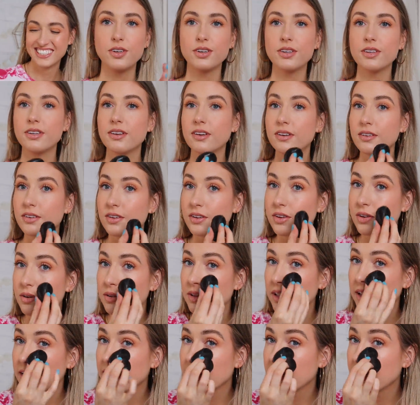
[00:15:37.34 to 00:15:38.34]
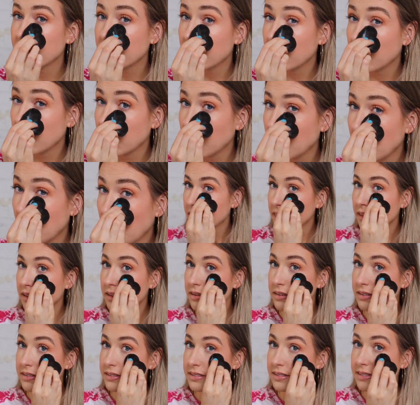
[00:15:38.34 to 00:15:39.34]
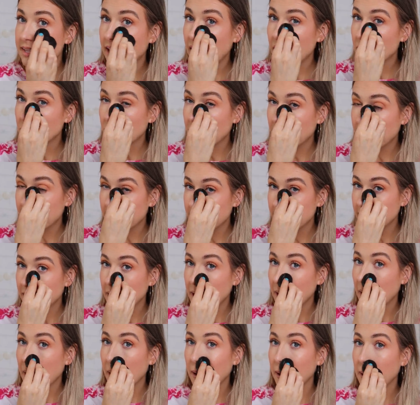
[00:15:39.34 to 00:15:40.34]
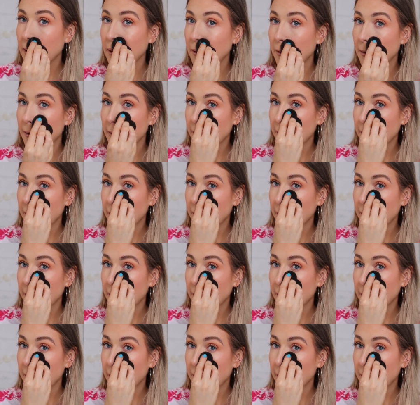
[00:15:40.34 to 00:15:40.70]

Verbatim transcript: Just need to do like a little, a little set right in here, you